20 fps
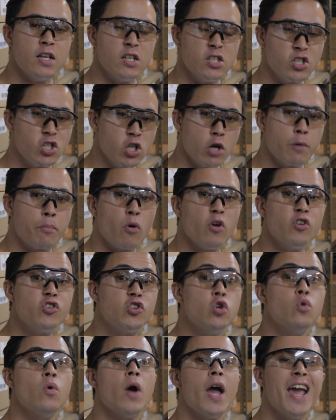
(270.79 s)

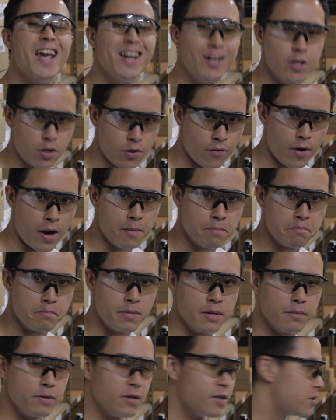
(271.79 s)
0.28 gram
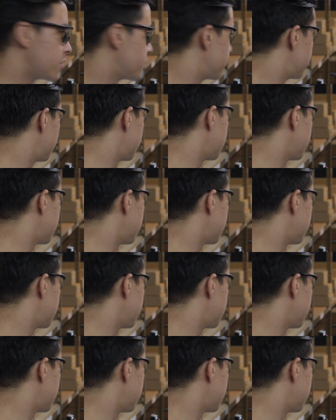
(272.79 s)
BBs.